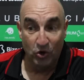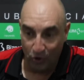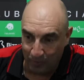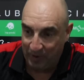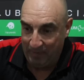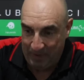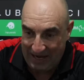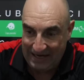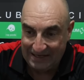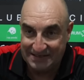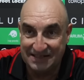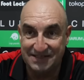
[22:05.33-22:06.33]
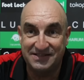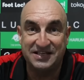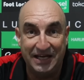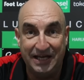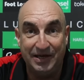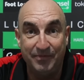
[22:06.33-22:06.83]
who prepares his
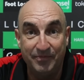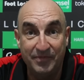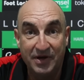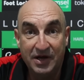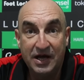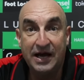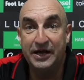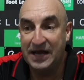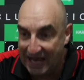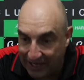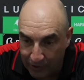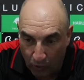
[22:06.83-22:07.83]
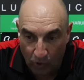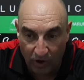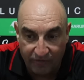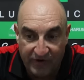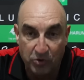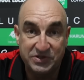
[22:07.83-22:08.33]
team and had all
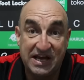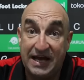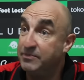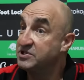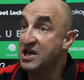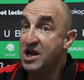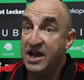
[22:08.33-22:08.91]
of those games.